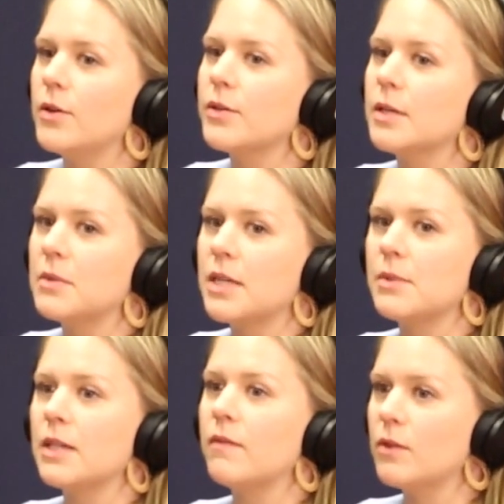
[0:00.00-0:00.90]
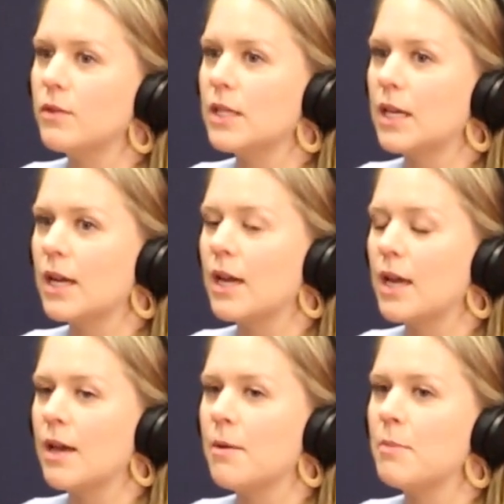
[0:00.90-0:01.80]
although sometimes it feels like I
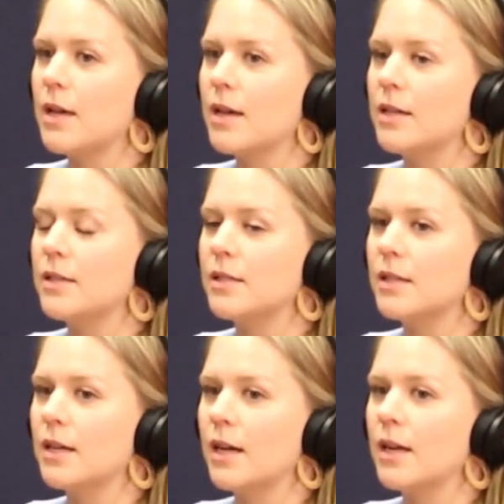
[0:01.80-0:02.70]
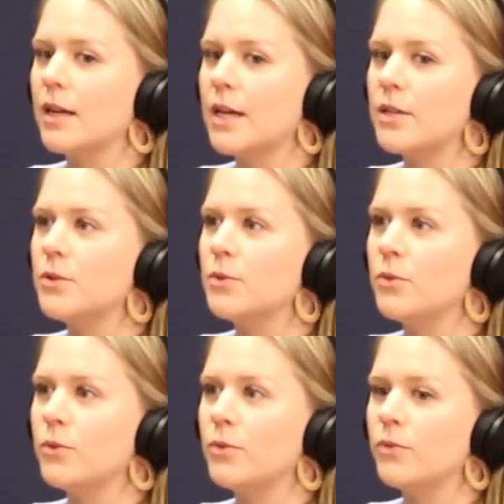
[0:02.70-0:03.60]
am, because I
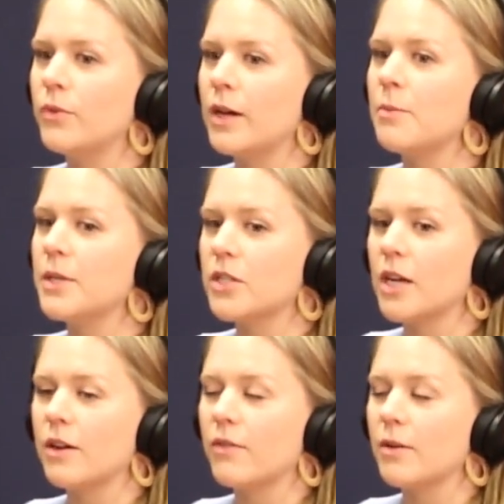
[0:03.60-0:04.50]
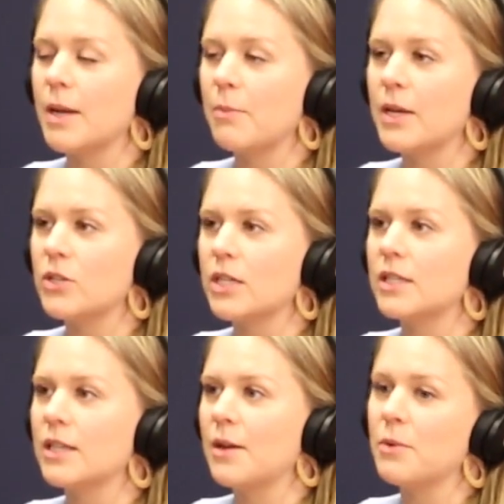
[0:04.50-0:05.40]
do very much care for my
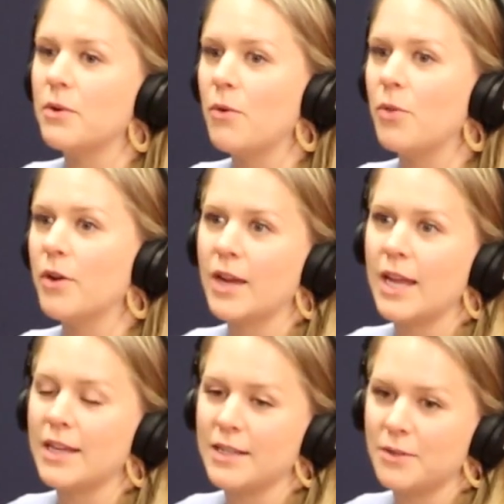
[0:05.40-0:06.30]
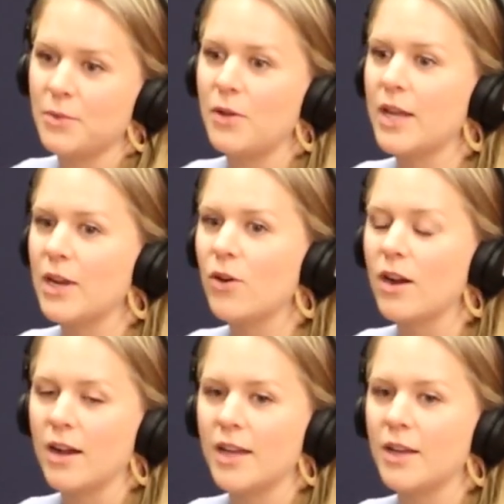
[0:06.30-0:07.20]
patients, and I will hold their hand while they
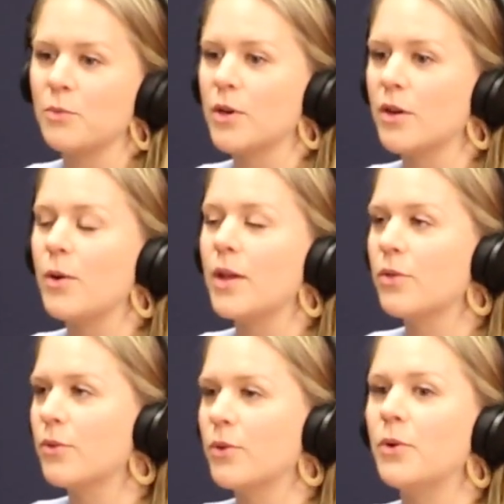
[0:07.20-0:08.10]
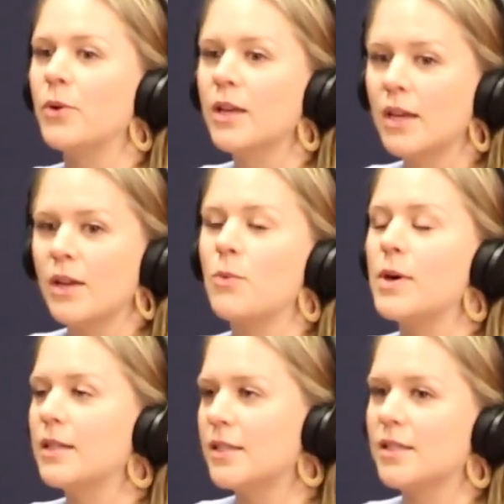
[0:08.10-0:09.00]
cry and we're going through
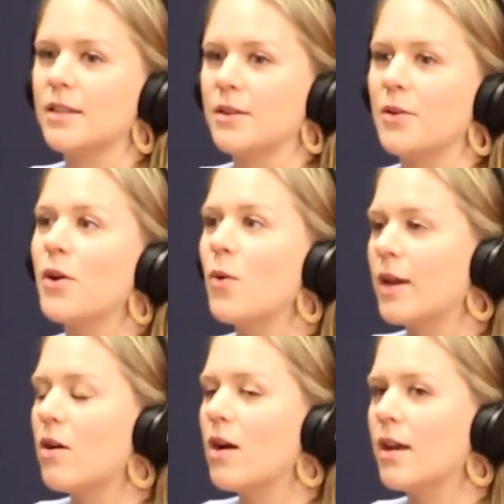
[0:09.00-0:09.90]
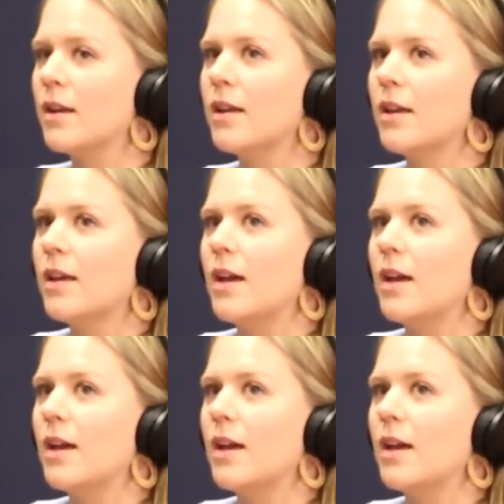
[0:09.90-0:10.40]
what's, going on.